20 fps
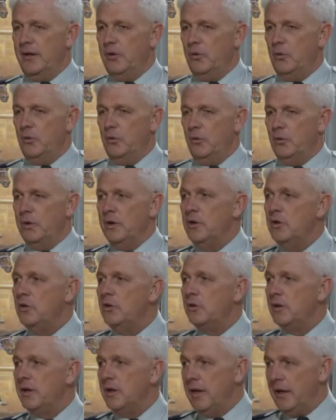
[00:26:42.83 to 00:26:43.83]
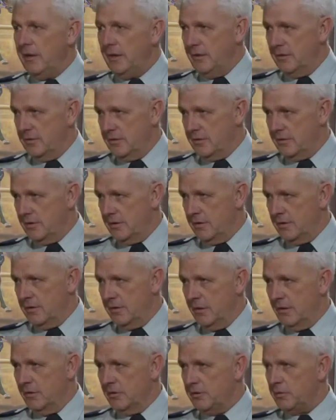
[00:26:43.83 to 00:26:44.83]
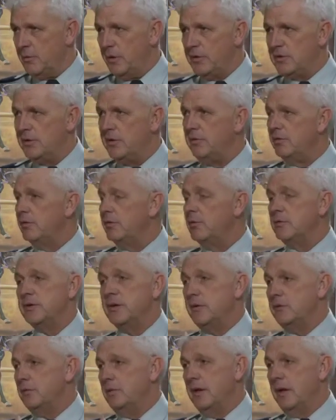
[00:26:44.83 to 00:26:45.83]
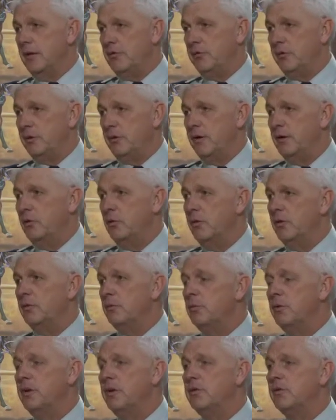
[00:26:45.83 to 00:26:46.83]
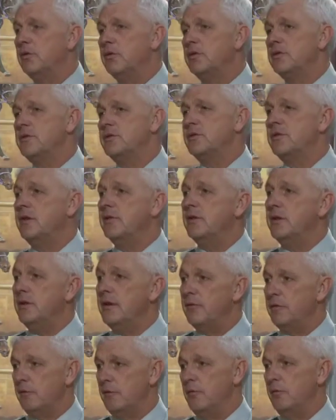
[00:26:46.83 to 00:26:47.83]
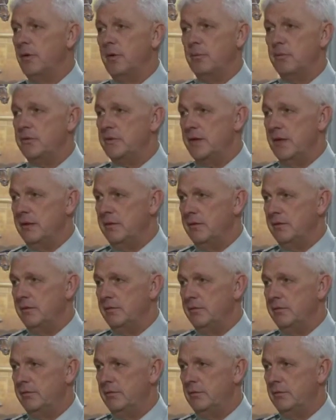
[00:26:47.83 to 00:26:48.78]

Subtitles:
when new Canadians, you know, especially from Central Africa, where police forces have a different representative,